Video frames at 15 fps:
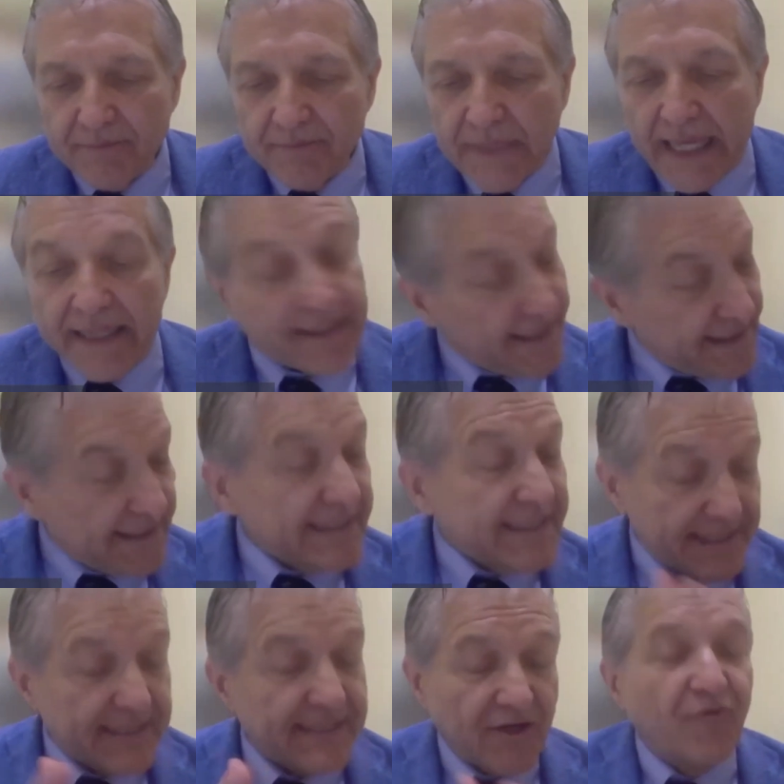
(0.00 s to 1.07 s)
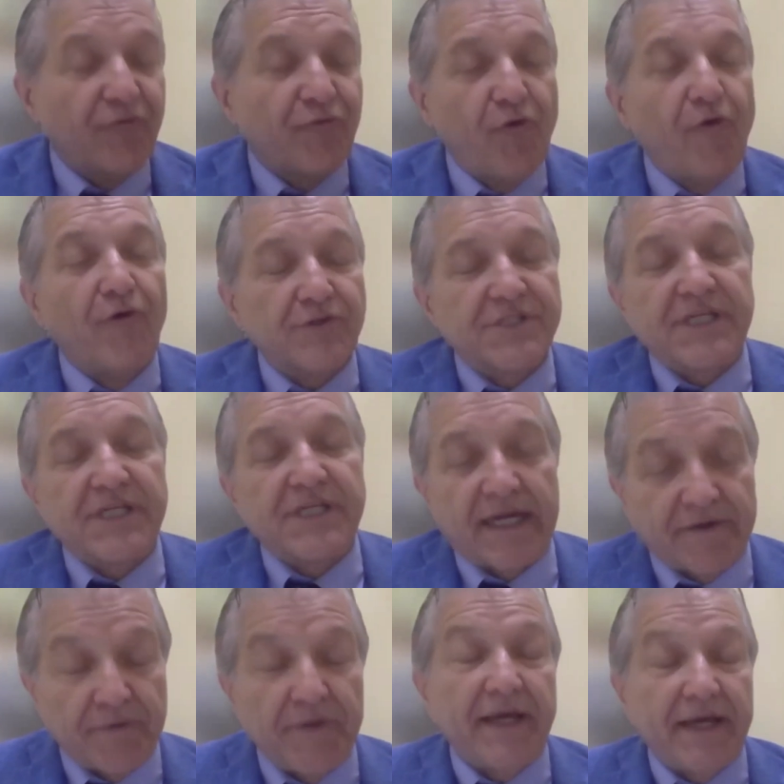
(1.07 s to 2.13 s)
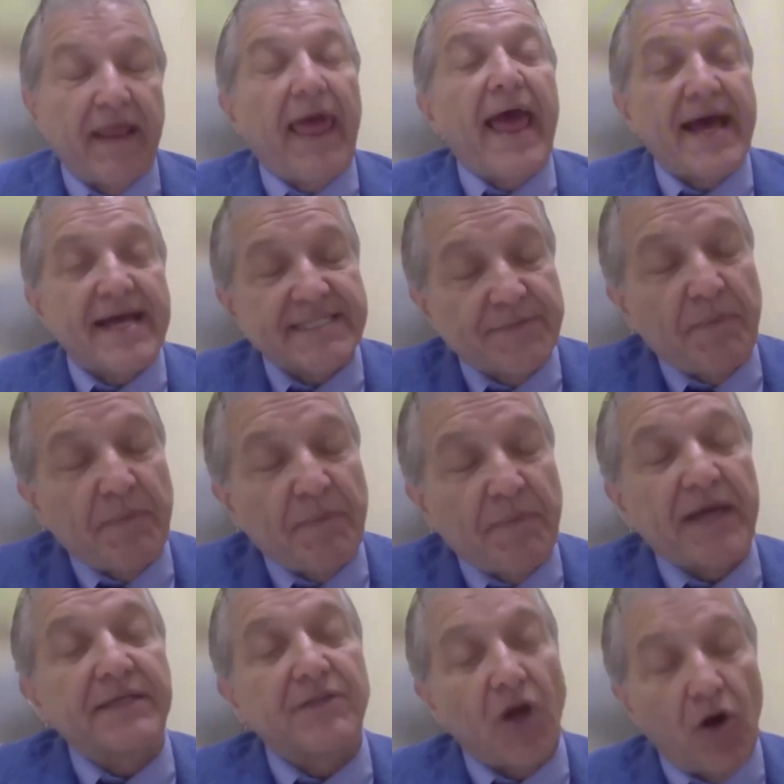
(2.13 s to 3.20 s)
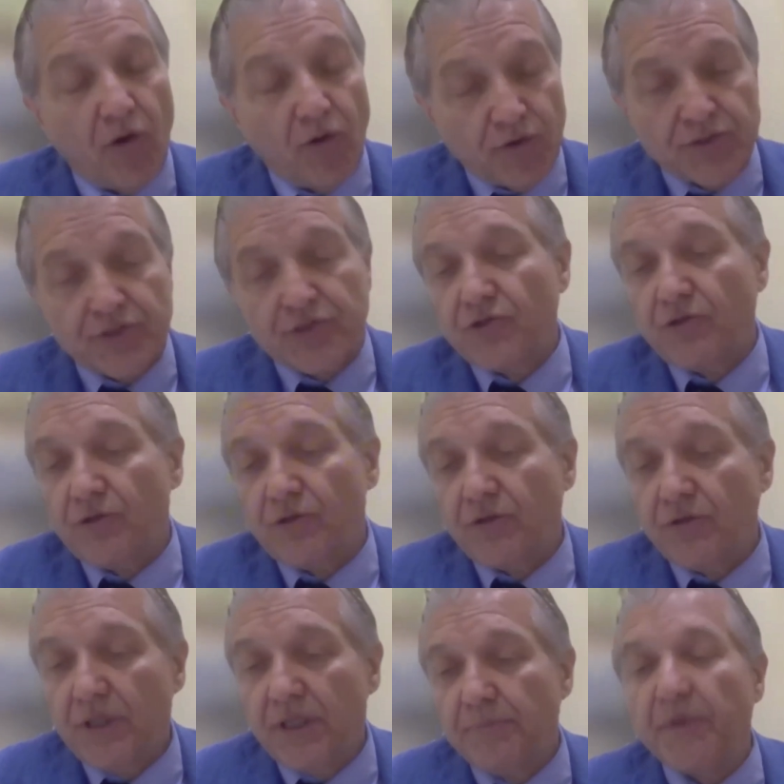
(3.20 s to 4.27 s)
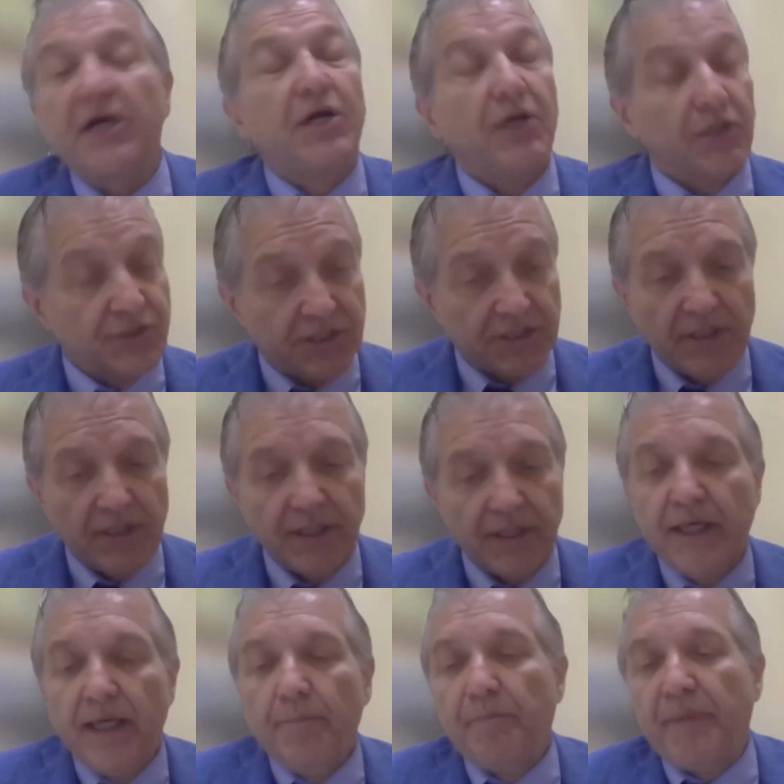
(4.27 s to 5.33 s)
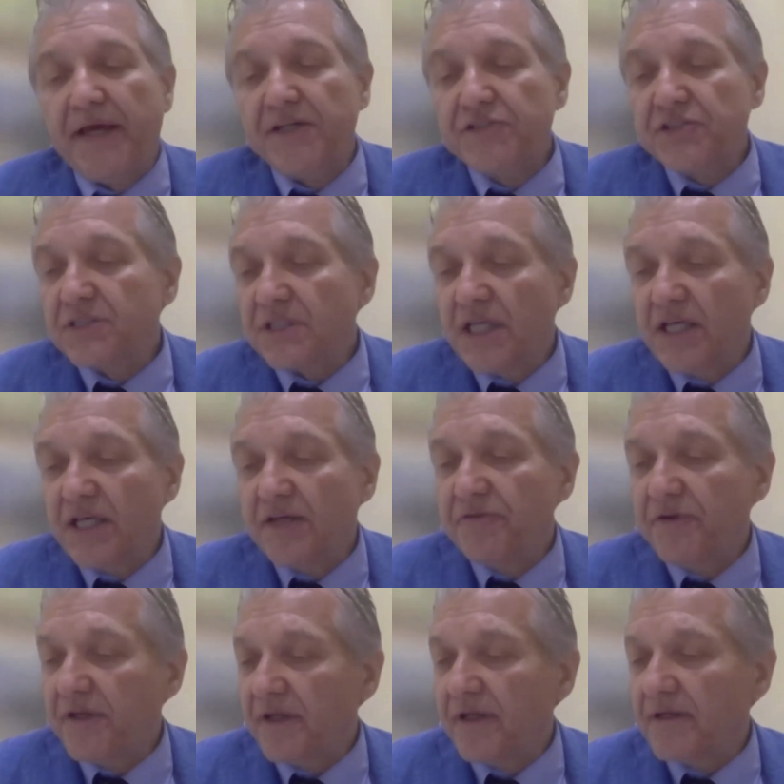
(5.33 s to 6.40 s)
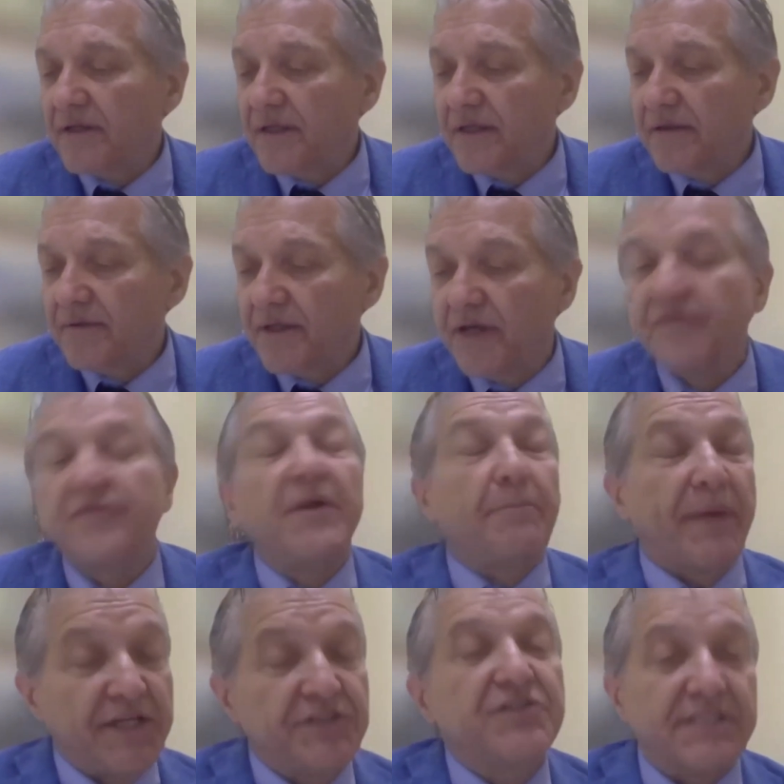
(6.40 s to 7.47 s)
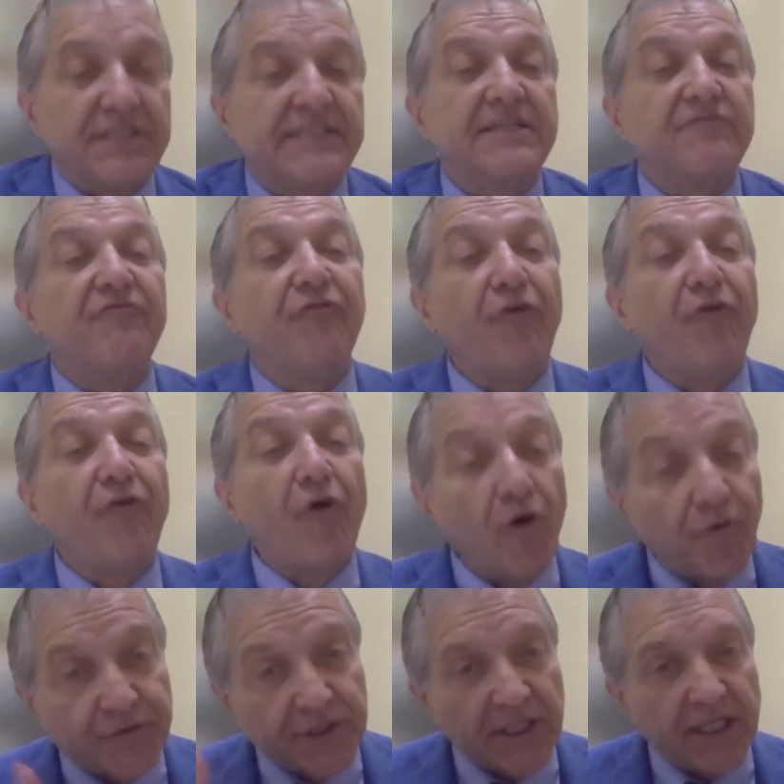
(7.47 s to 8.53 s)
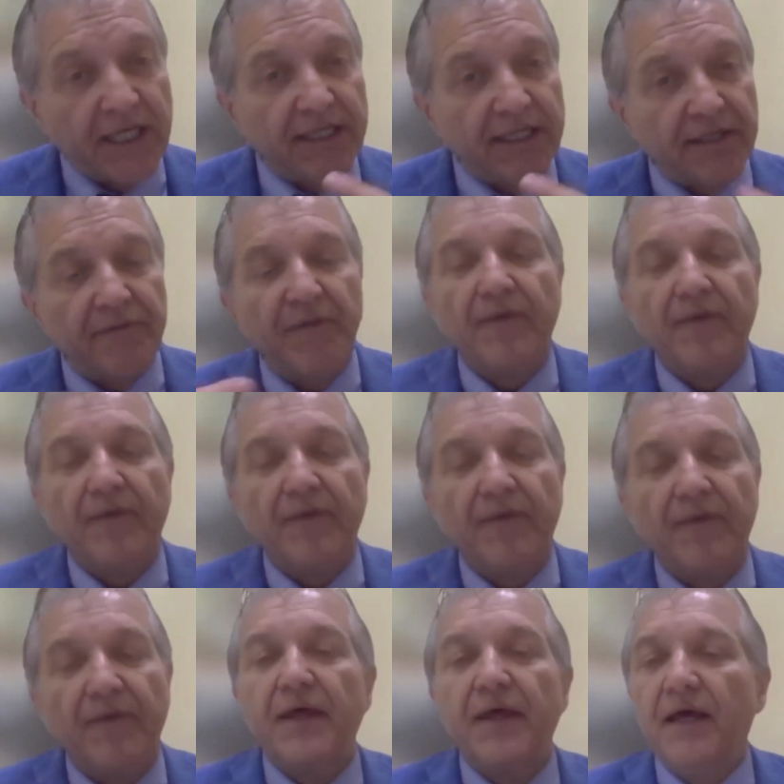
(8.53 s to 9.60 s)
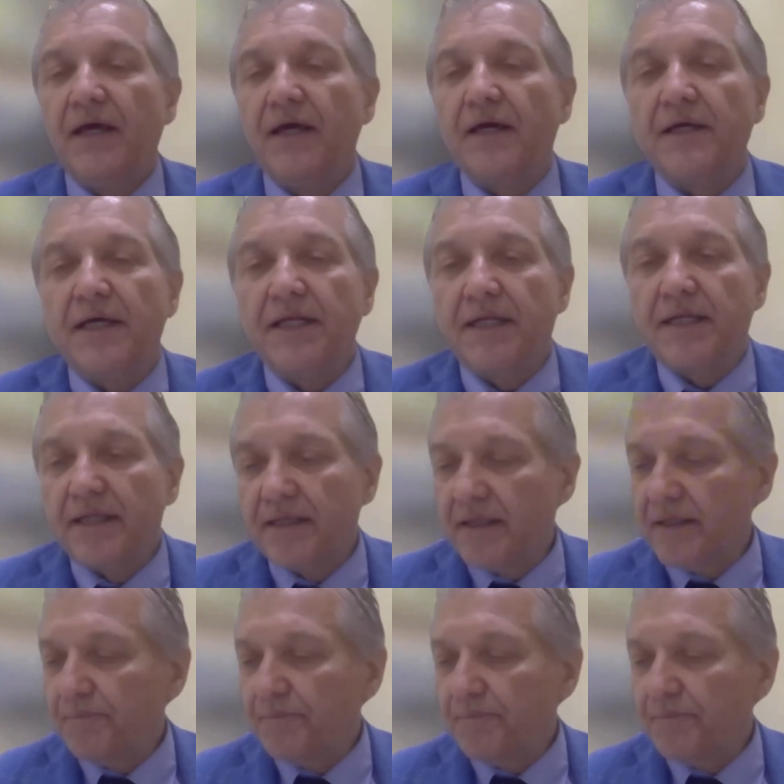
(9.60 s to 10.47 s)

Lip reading: this is, of course, a critical aspect also because patients, if the patient is involved in the